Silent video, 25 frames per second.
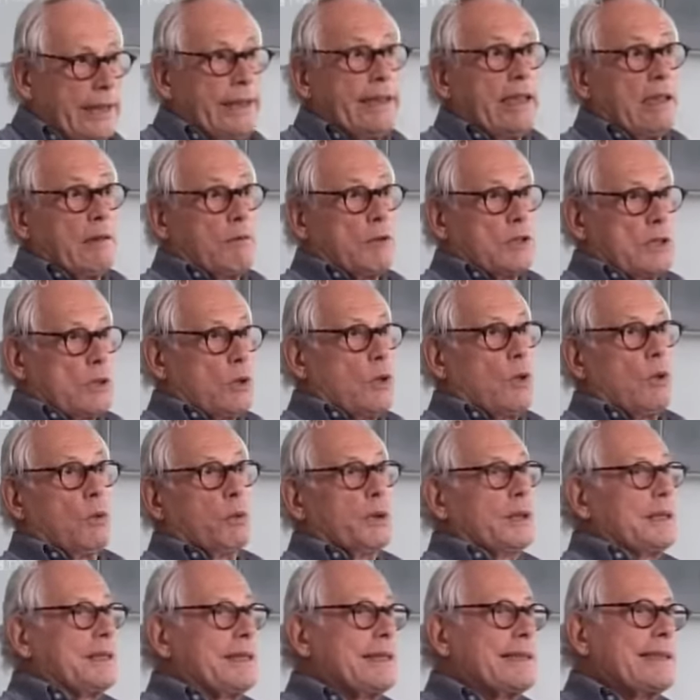And I was
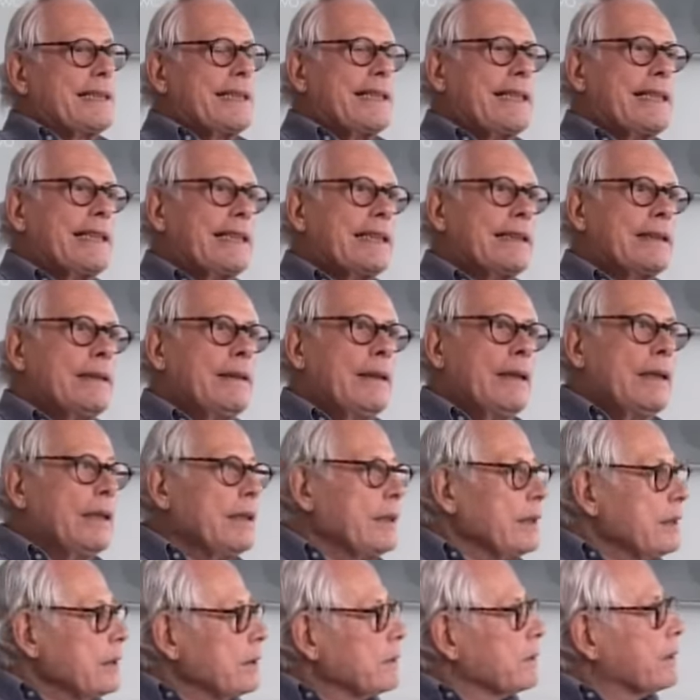always saying
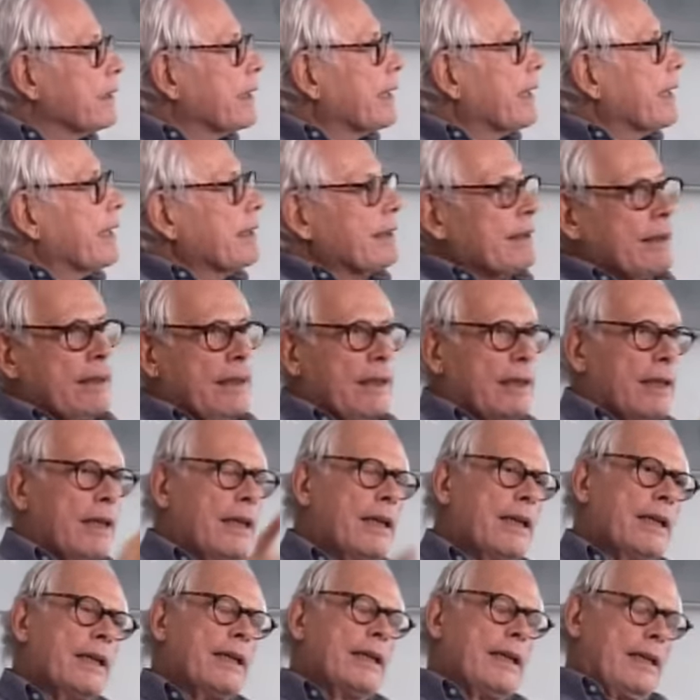you can
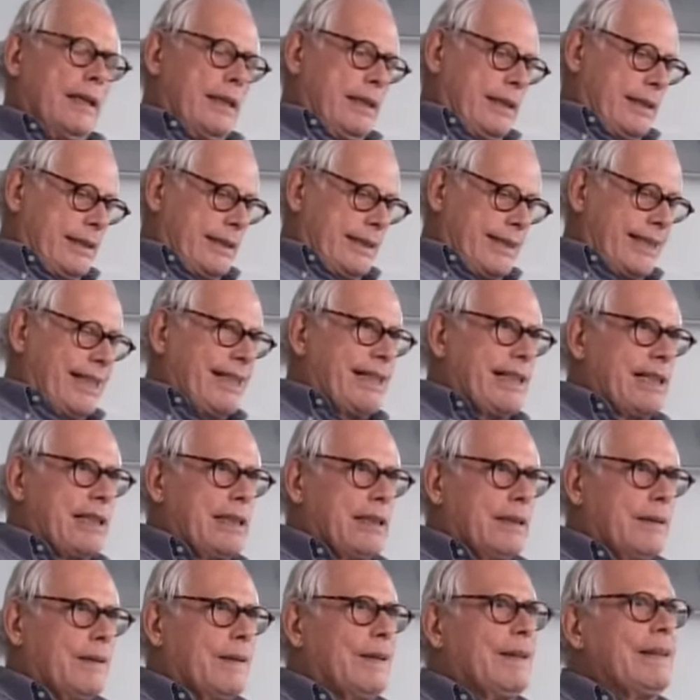
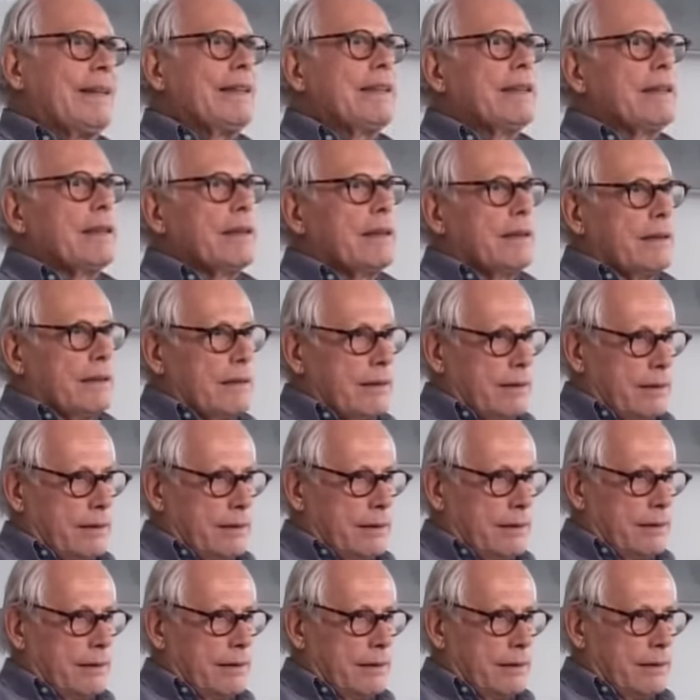tell
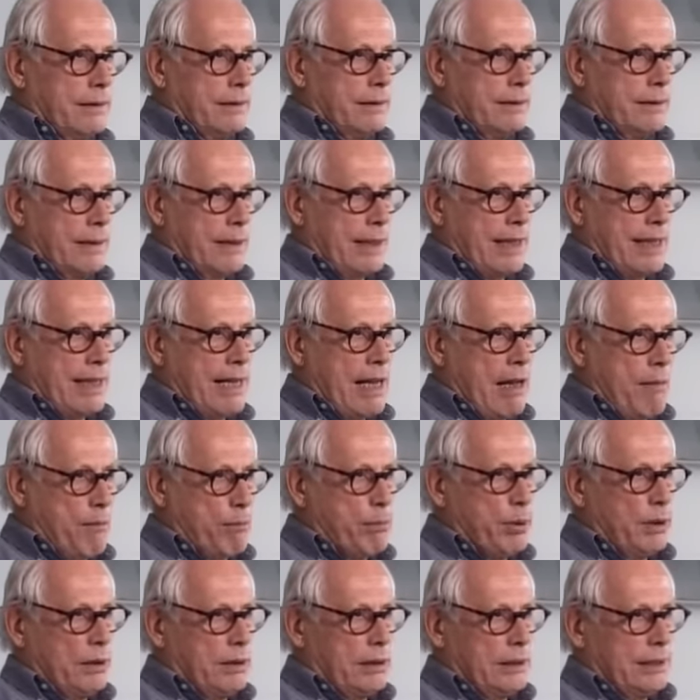the
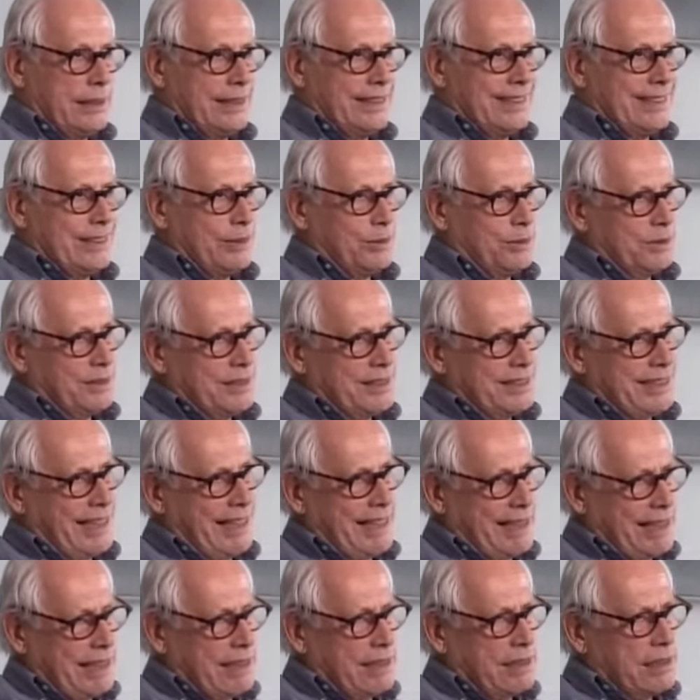companies who
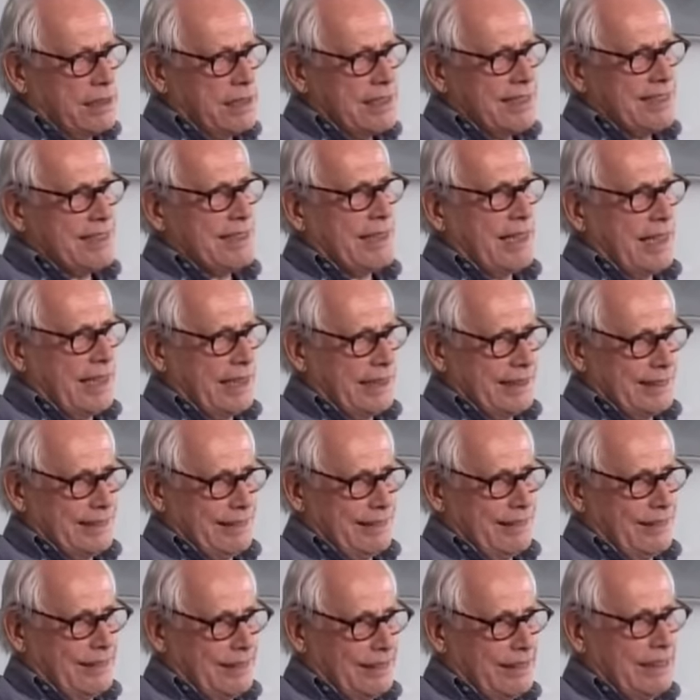taking
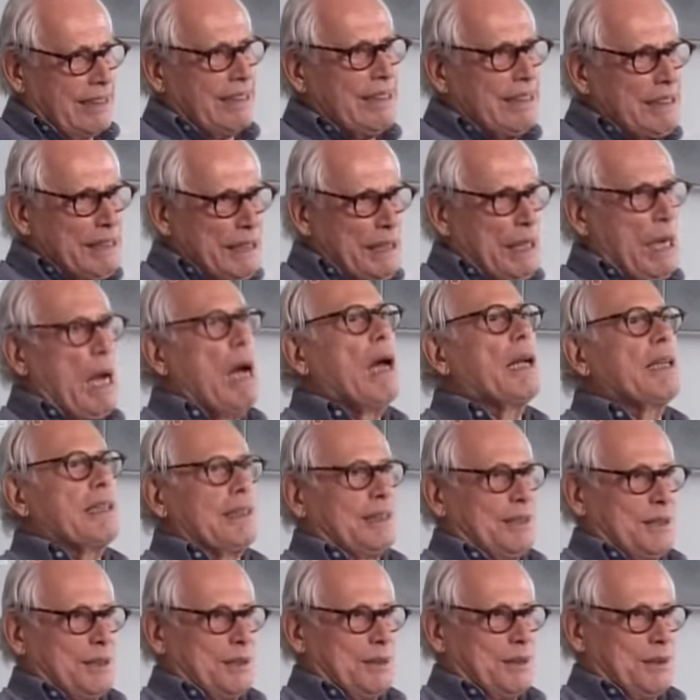design really
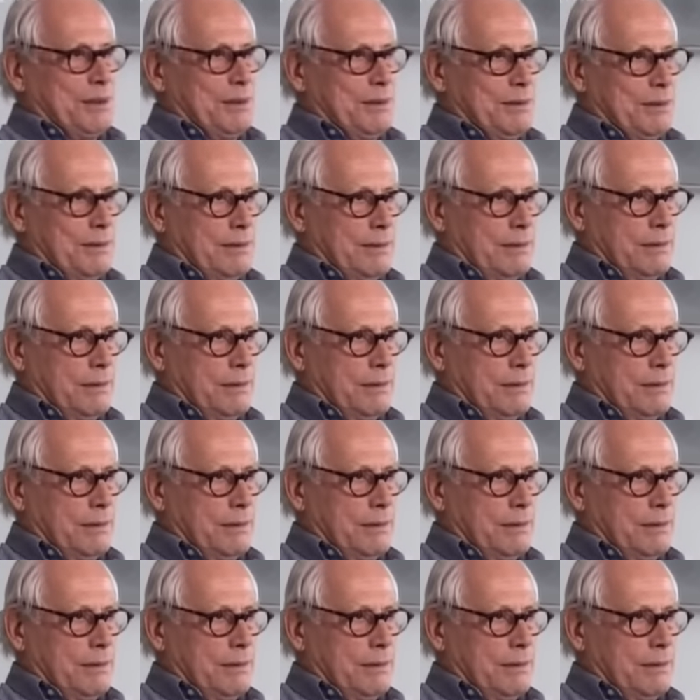honest